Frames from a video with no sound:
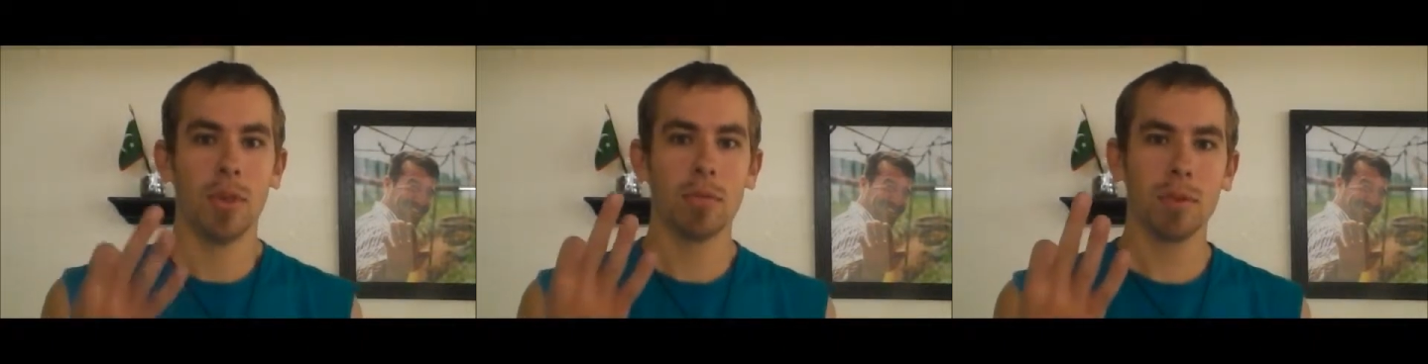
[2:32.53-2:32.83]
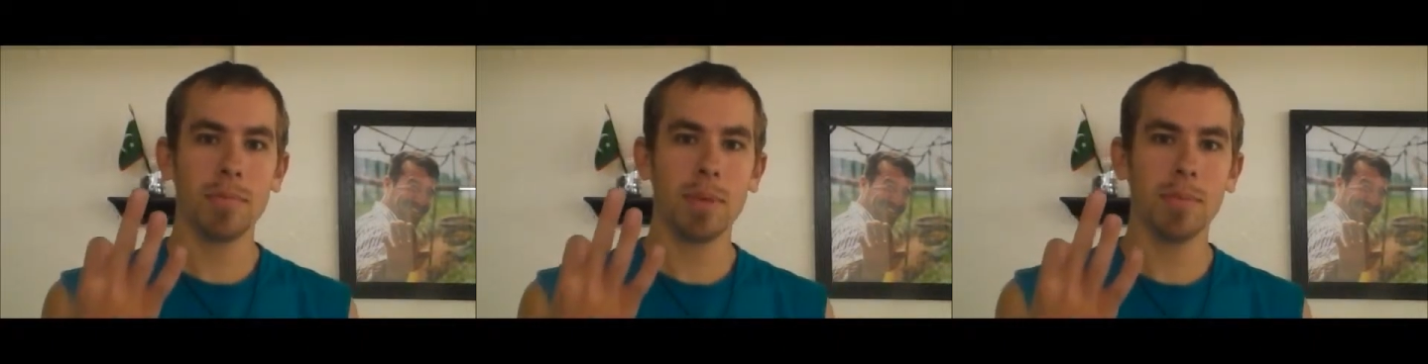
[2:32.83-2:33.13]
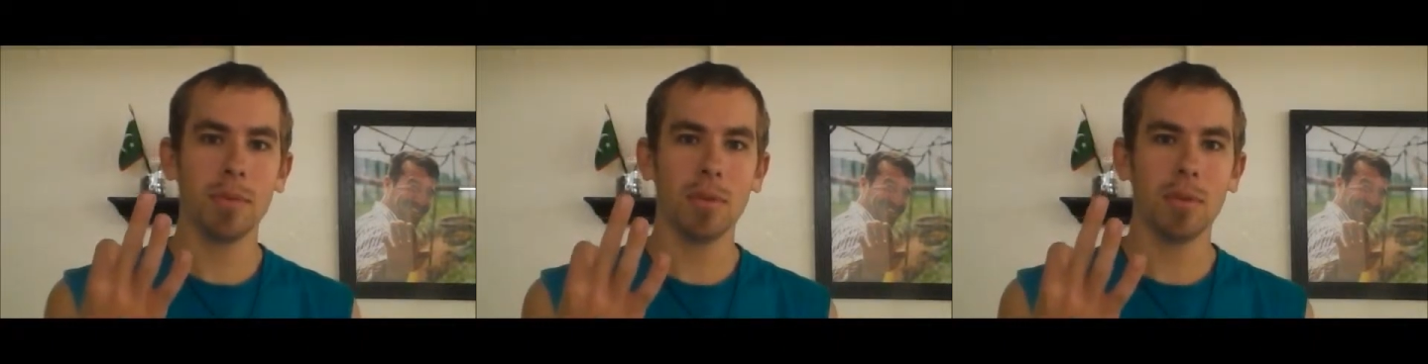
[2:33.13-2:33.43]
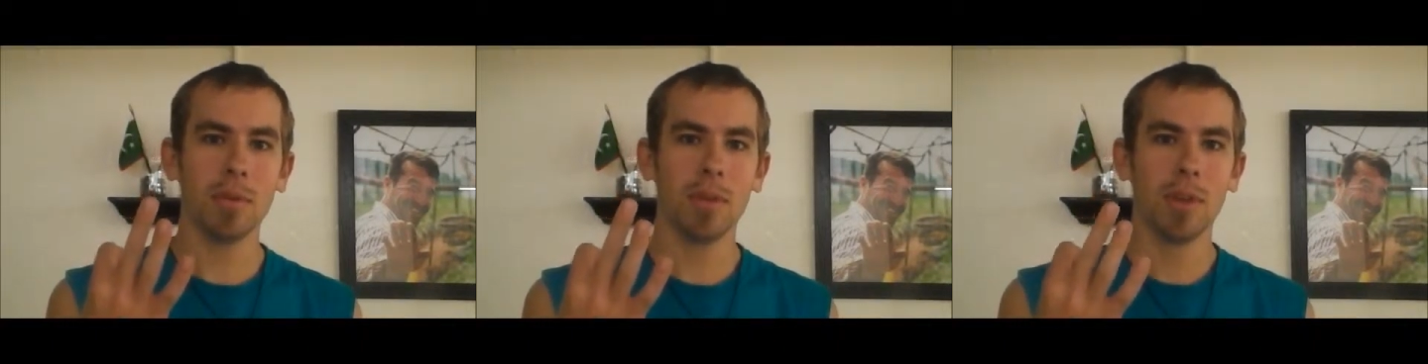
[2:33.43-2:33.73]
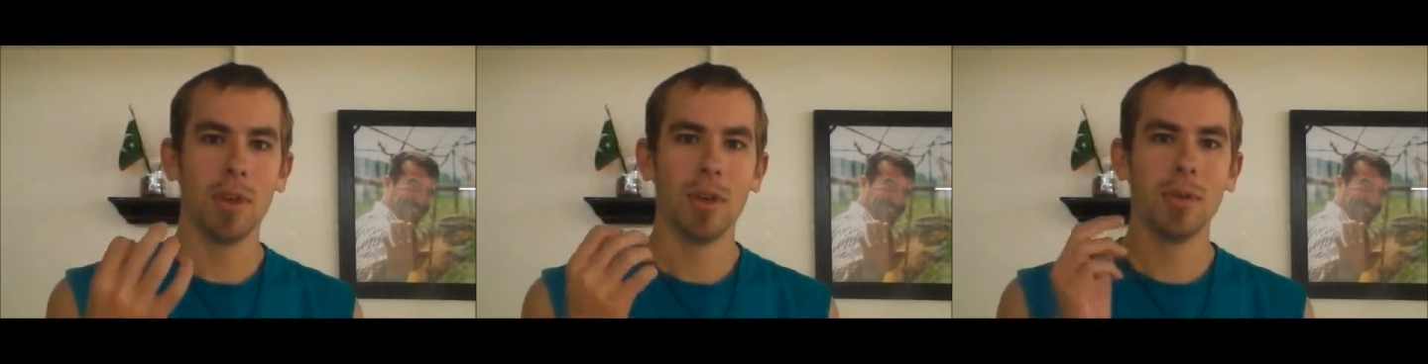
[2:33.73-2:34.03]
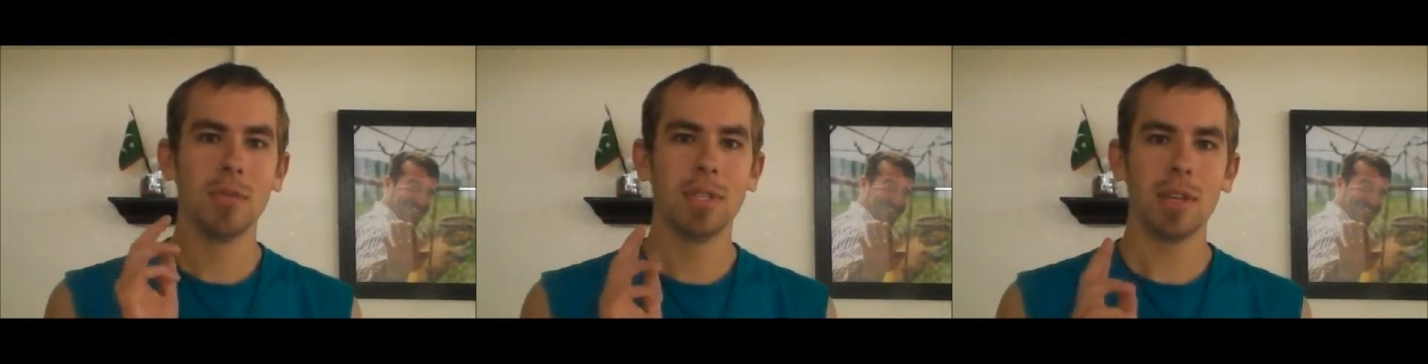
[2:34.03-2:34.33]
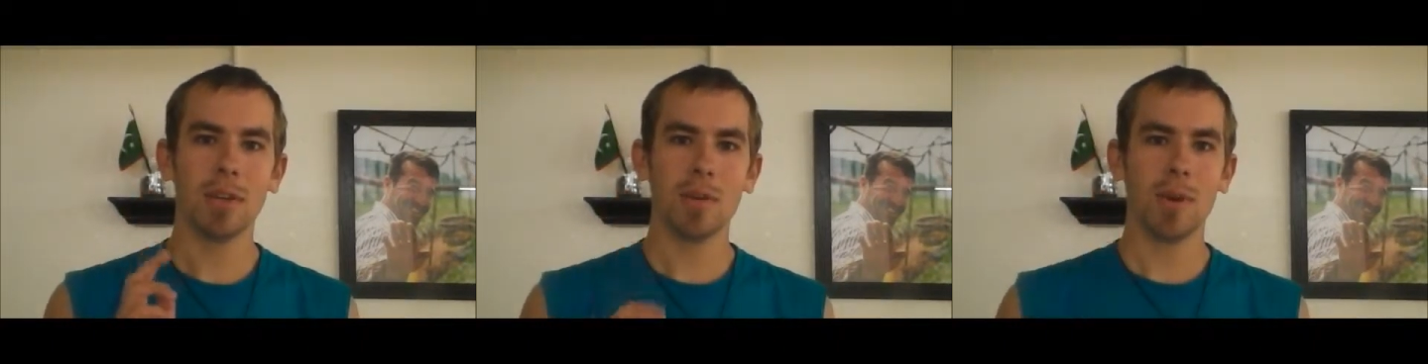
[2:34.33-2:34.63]
3 people who
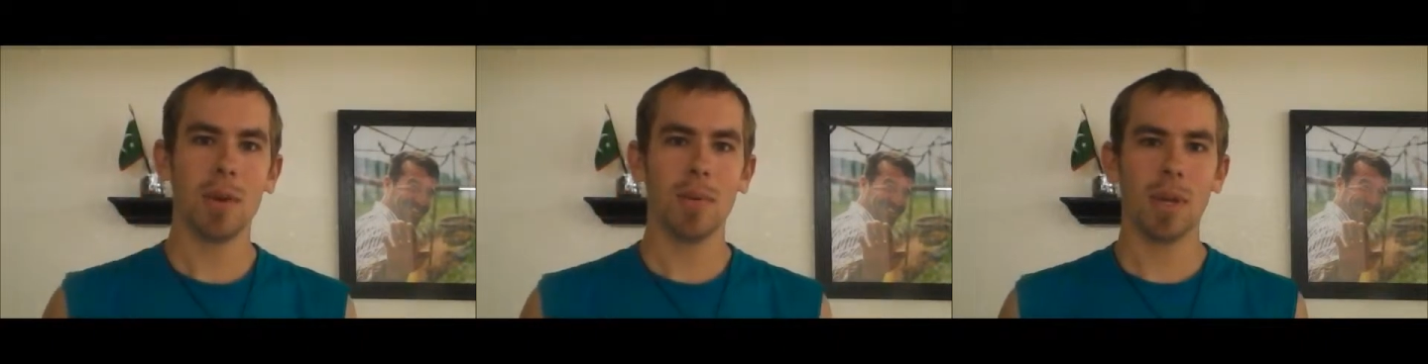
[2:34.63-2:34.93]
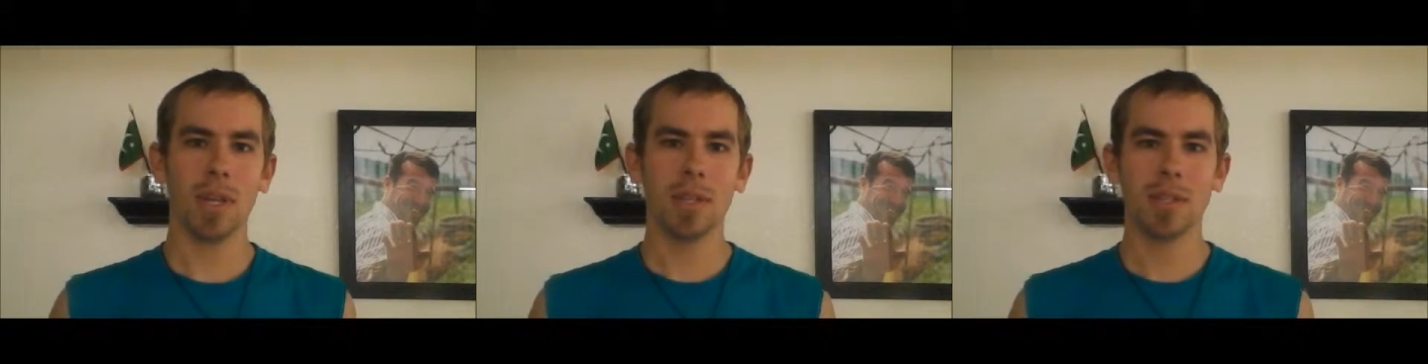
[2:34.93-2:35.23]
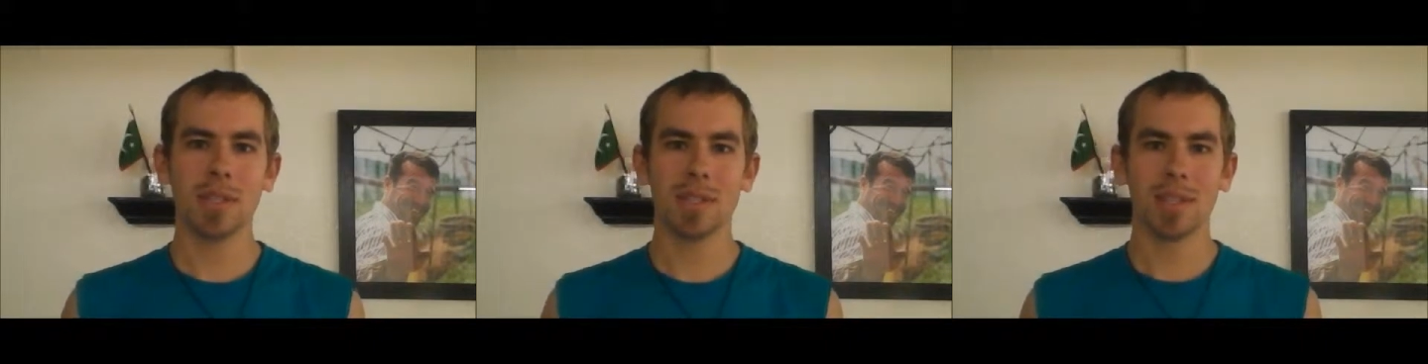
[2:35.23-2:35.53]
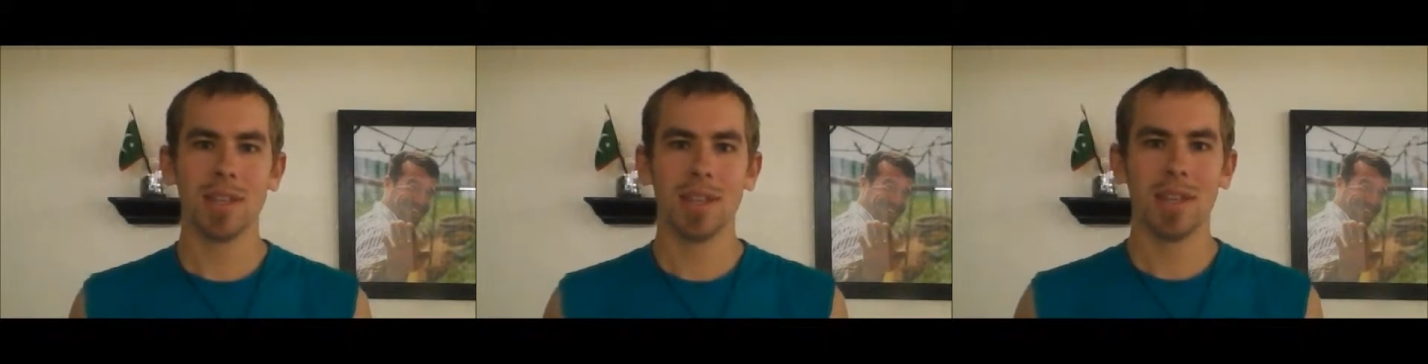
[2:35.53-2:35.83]
didn't know who I was.